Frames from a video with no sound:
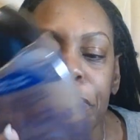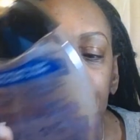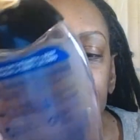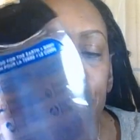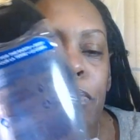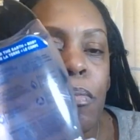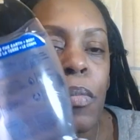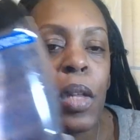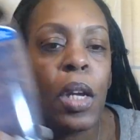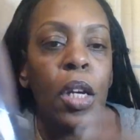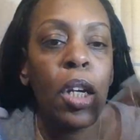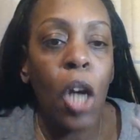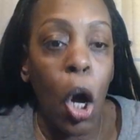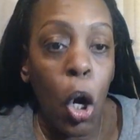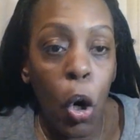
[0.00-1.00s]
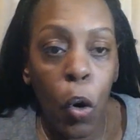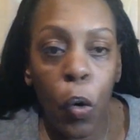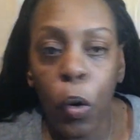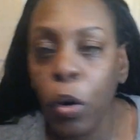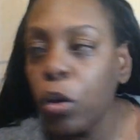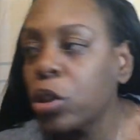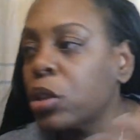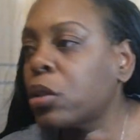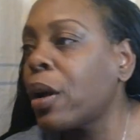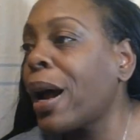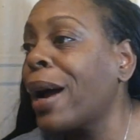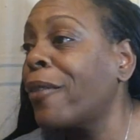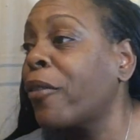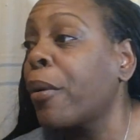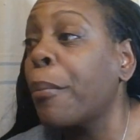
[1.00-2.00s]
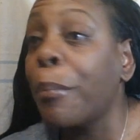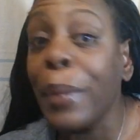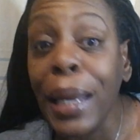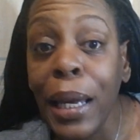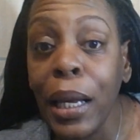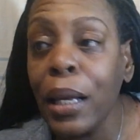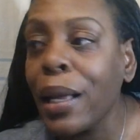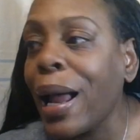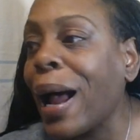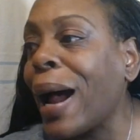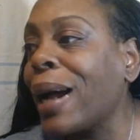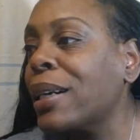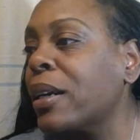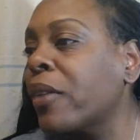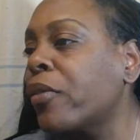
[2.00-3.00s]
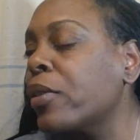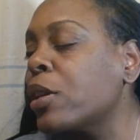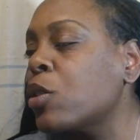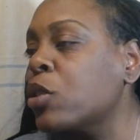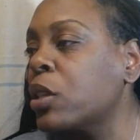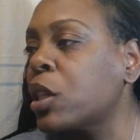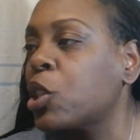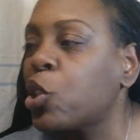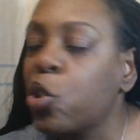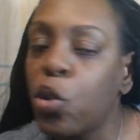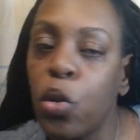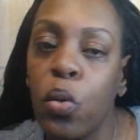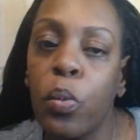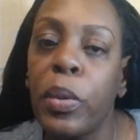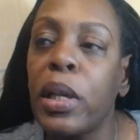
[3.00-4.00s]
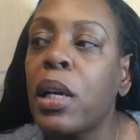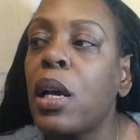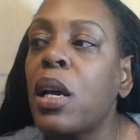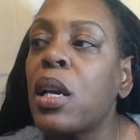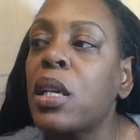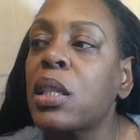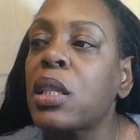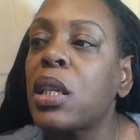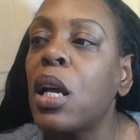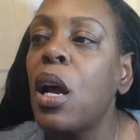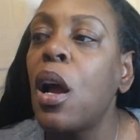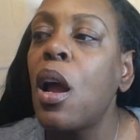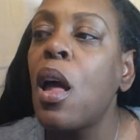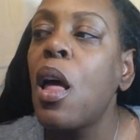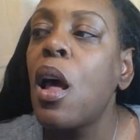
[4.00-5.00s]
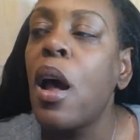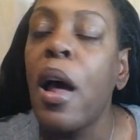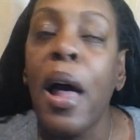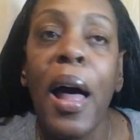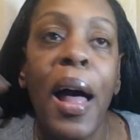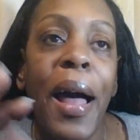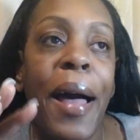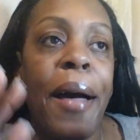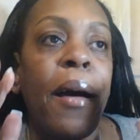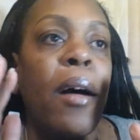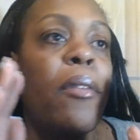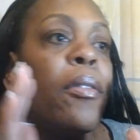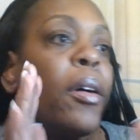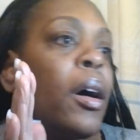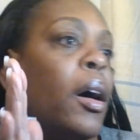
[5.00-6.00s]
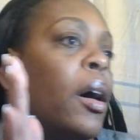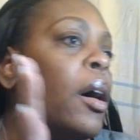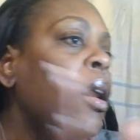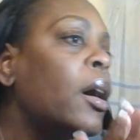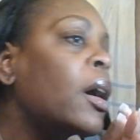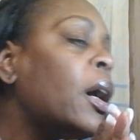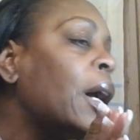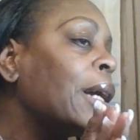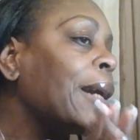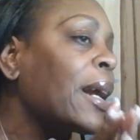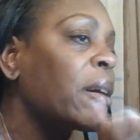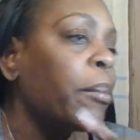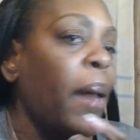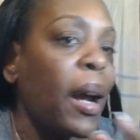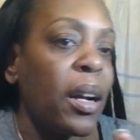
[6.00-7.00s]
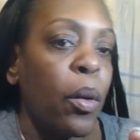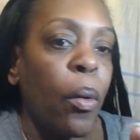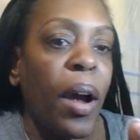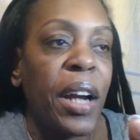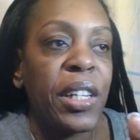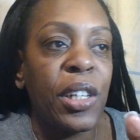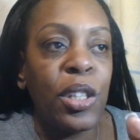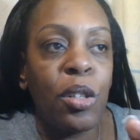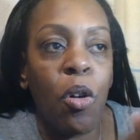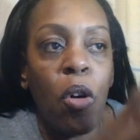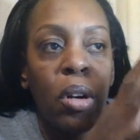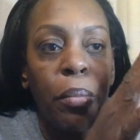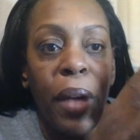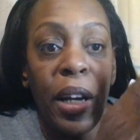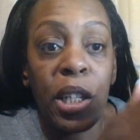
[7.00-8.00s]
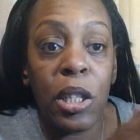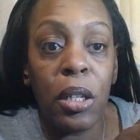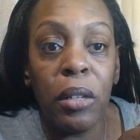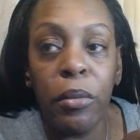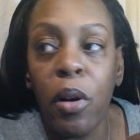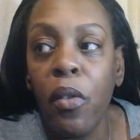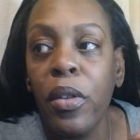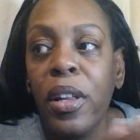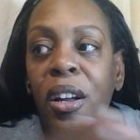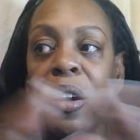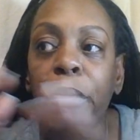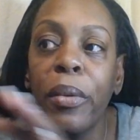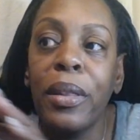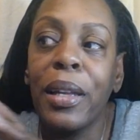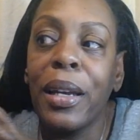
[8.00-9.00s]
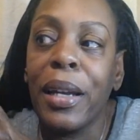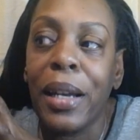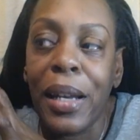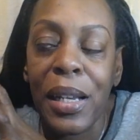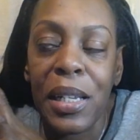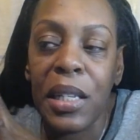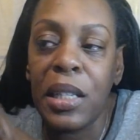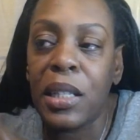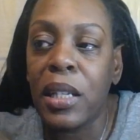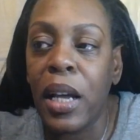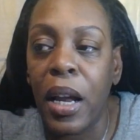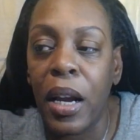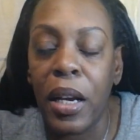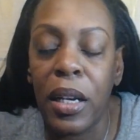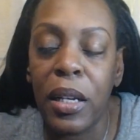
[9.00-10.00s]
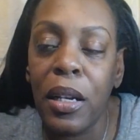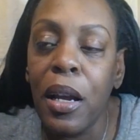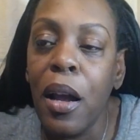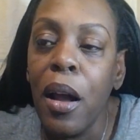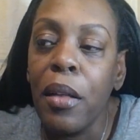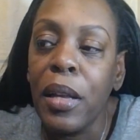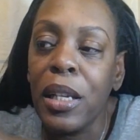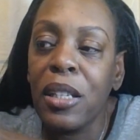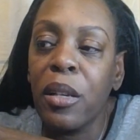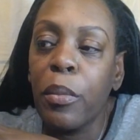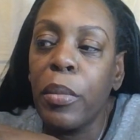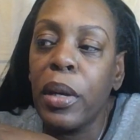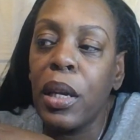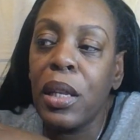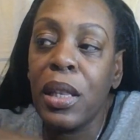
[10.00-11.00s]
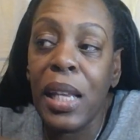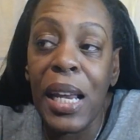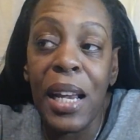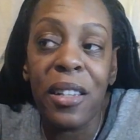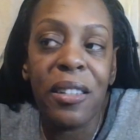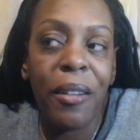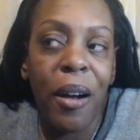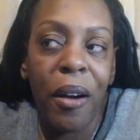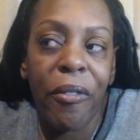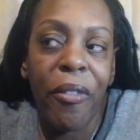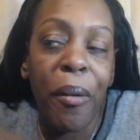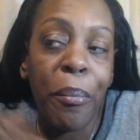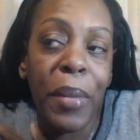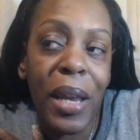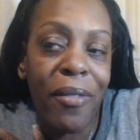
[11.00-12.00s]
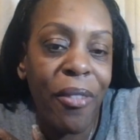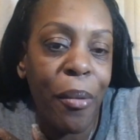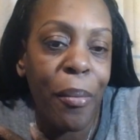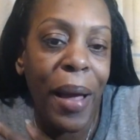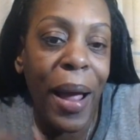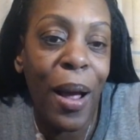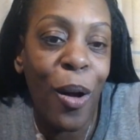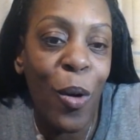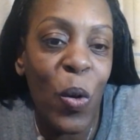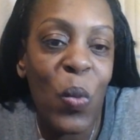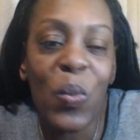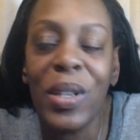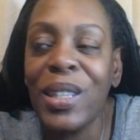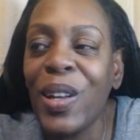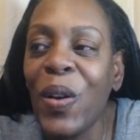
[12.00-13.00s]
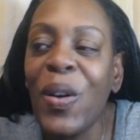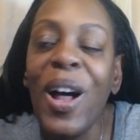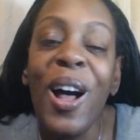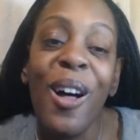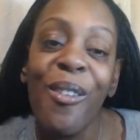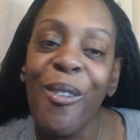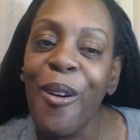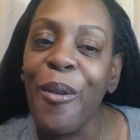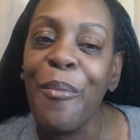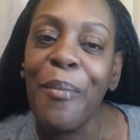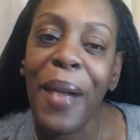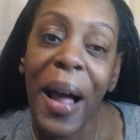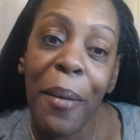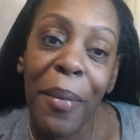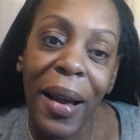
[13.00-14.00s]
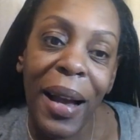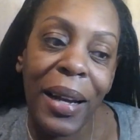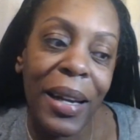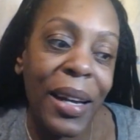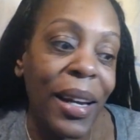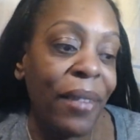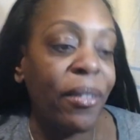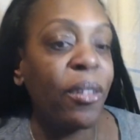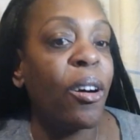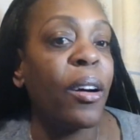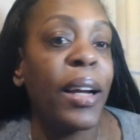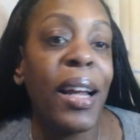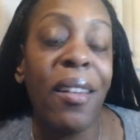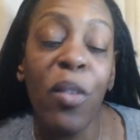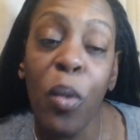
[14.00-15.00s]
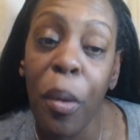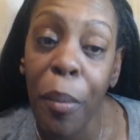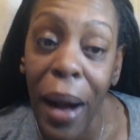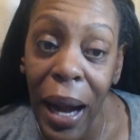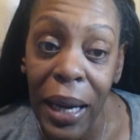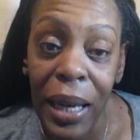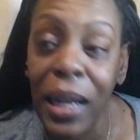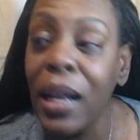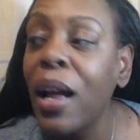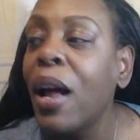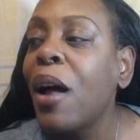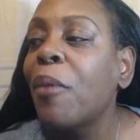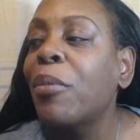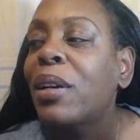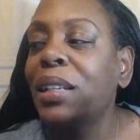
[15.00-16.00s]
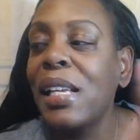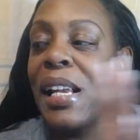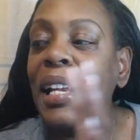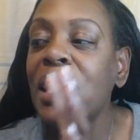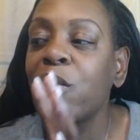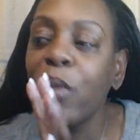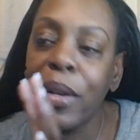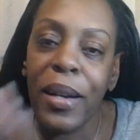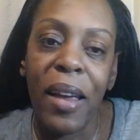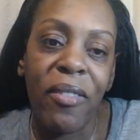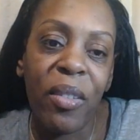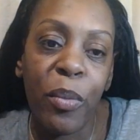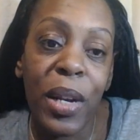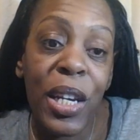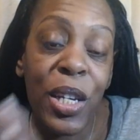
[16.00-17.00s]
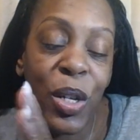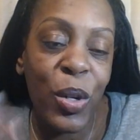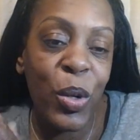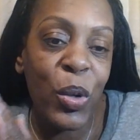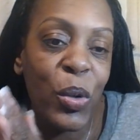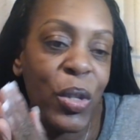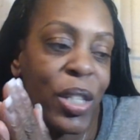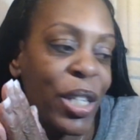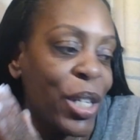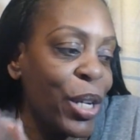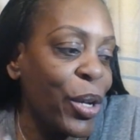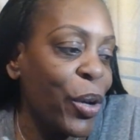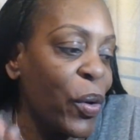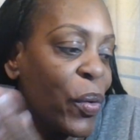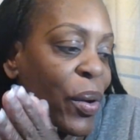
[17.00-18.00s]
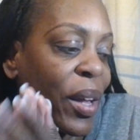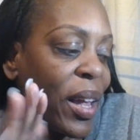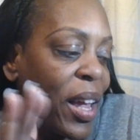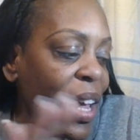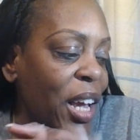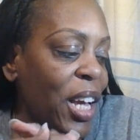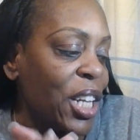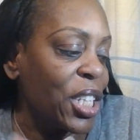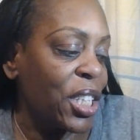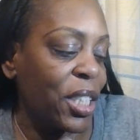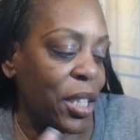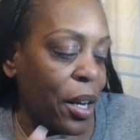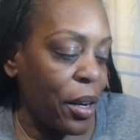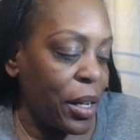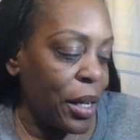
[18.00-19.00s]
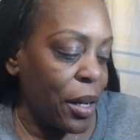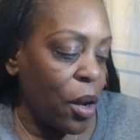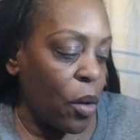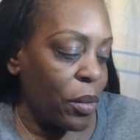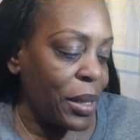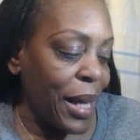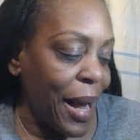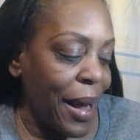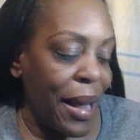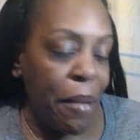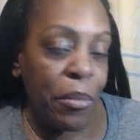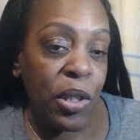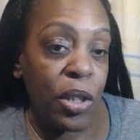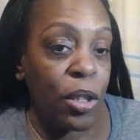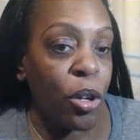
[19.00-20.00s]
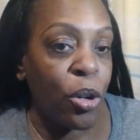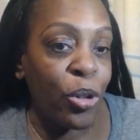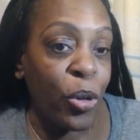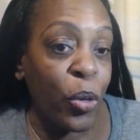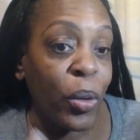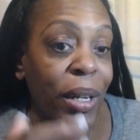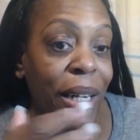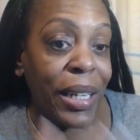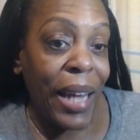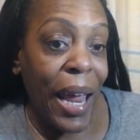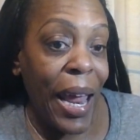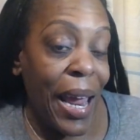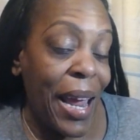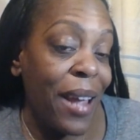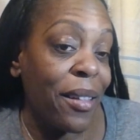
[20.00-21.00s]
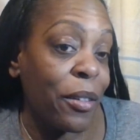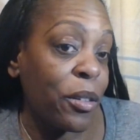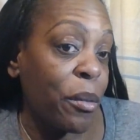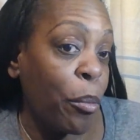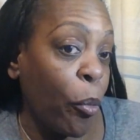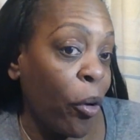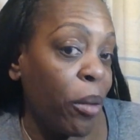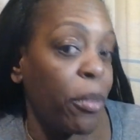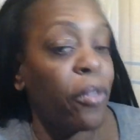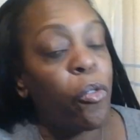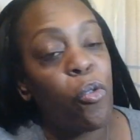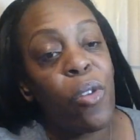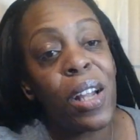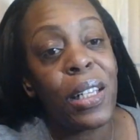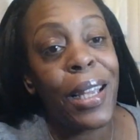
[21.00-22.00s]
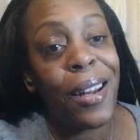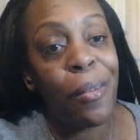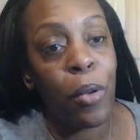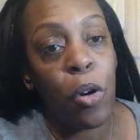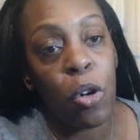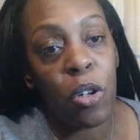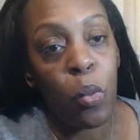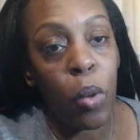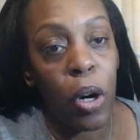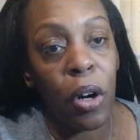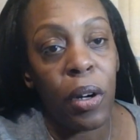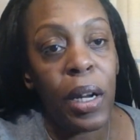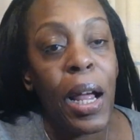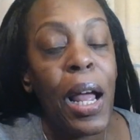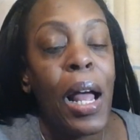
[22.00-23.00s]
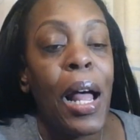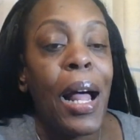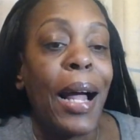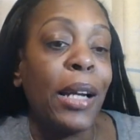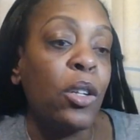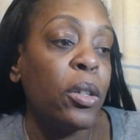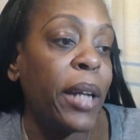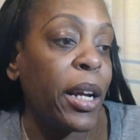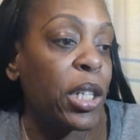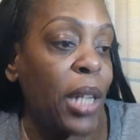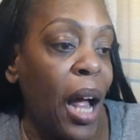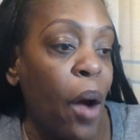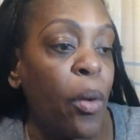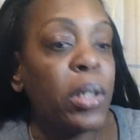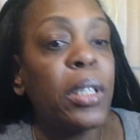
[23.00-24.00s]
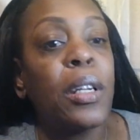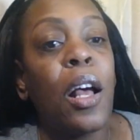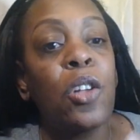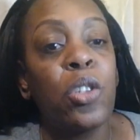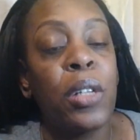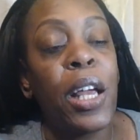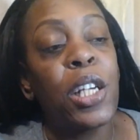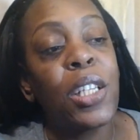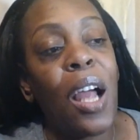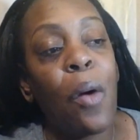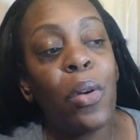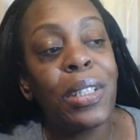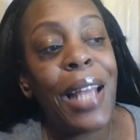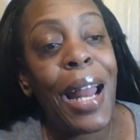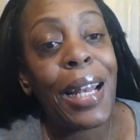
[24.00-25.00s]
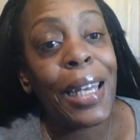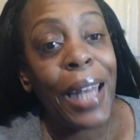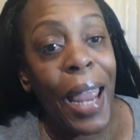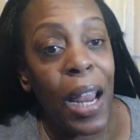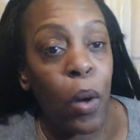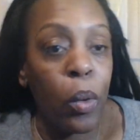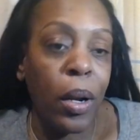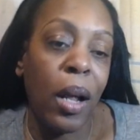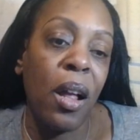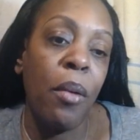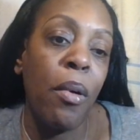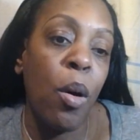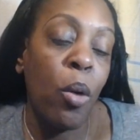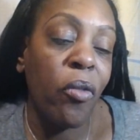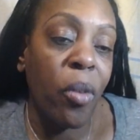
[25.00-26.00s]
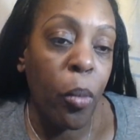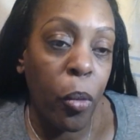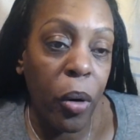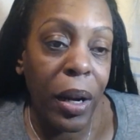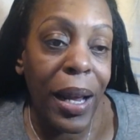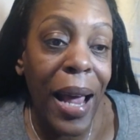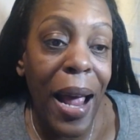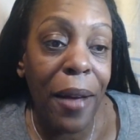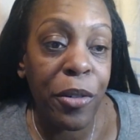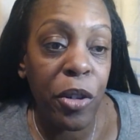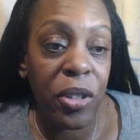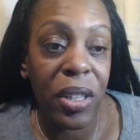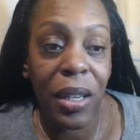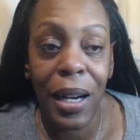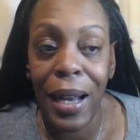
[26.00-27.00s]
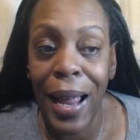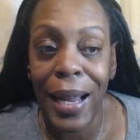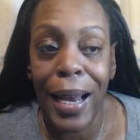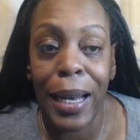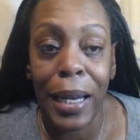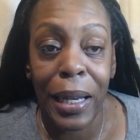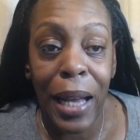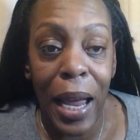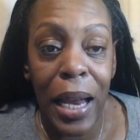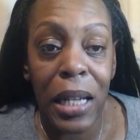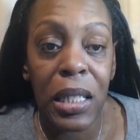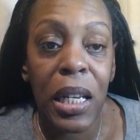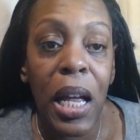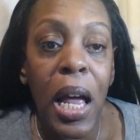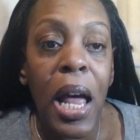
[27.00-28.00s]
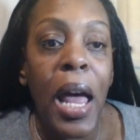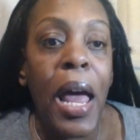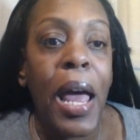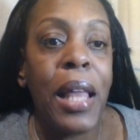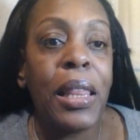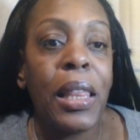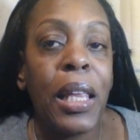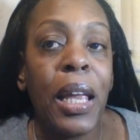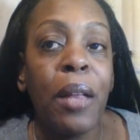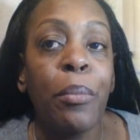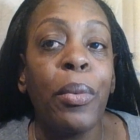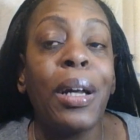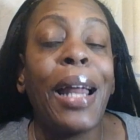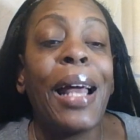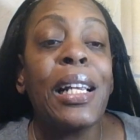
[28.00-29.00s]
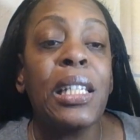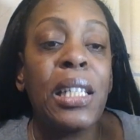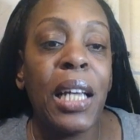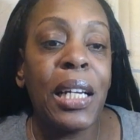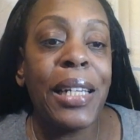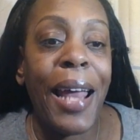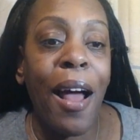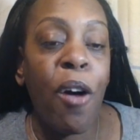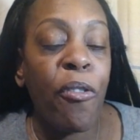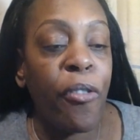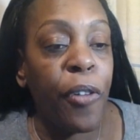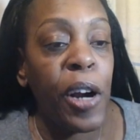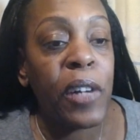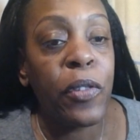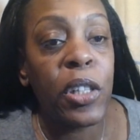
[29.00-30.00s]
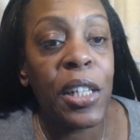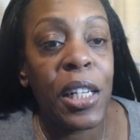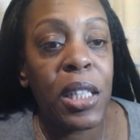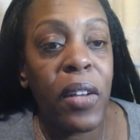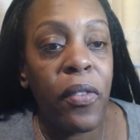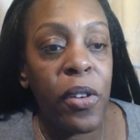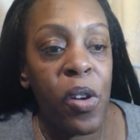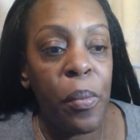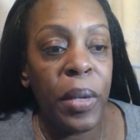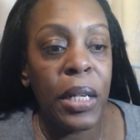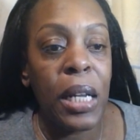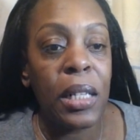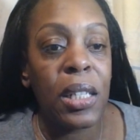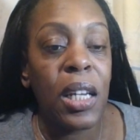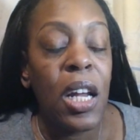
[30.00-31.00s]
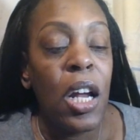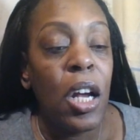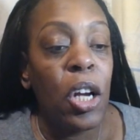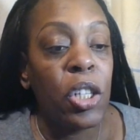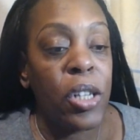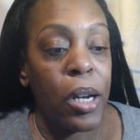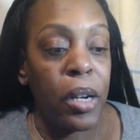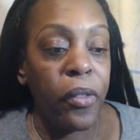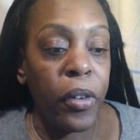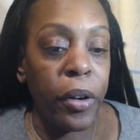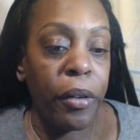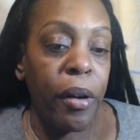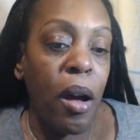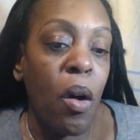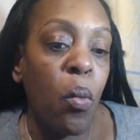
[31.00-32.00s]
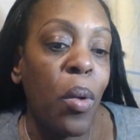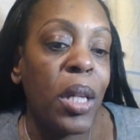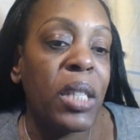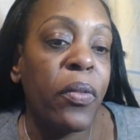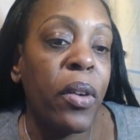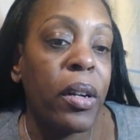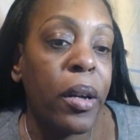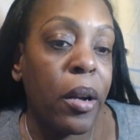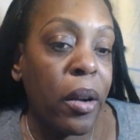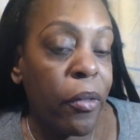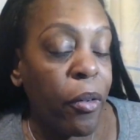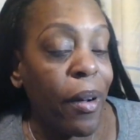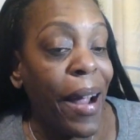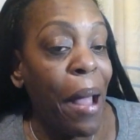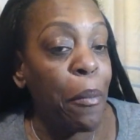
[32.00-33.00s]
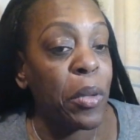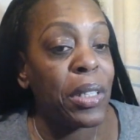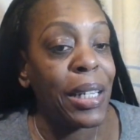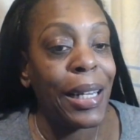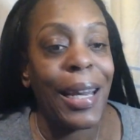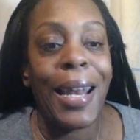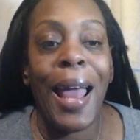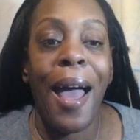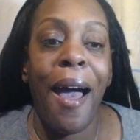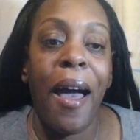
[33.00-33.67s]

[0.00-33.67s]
young girls you know for me i definitely use this too because i have a lot of body washes on my shelf over there but then this is a this would be these are for me for my home so for my body even though i only have one body but these will definitely be used you know you know, times, you know, during the day, in the morning before I get up and go to work. I do take showers and I also take showers at night when I come home from work after 10 o'clock at night. And then, but I sit down first for just a few minutes trying to figure out what's for dinner for Hamilton and I.